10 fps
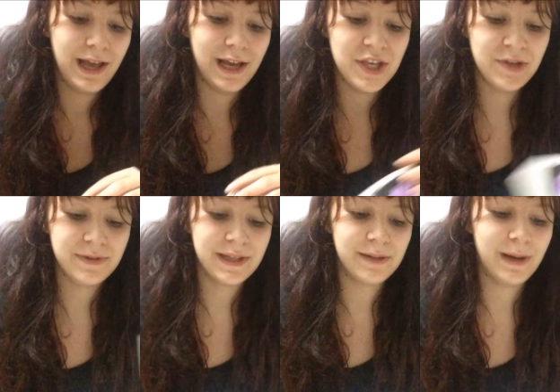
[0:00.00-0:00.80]

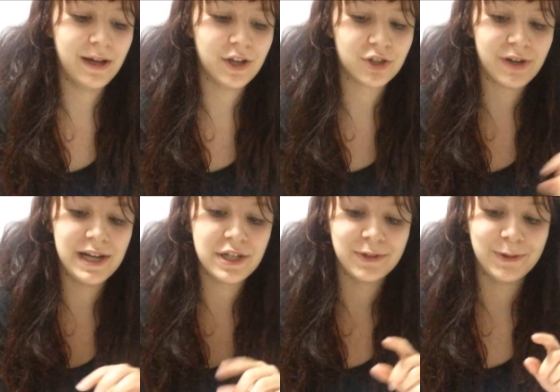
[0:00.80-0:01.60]
about a
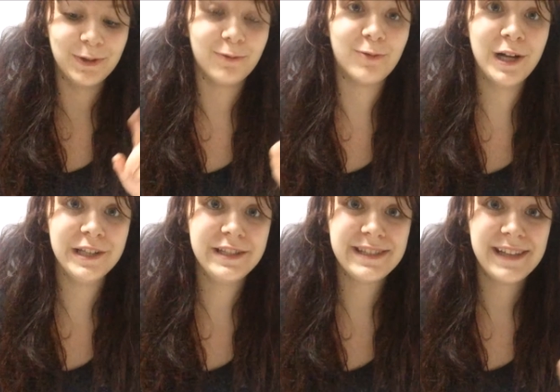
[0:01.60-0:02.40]
grand total of
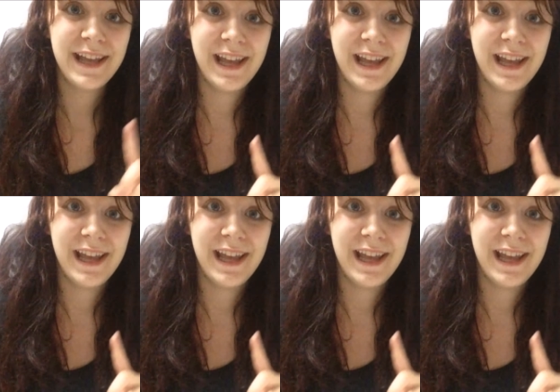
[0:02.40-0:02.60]
once,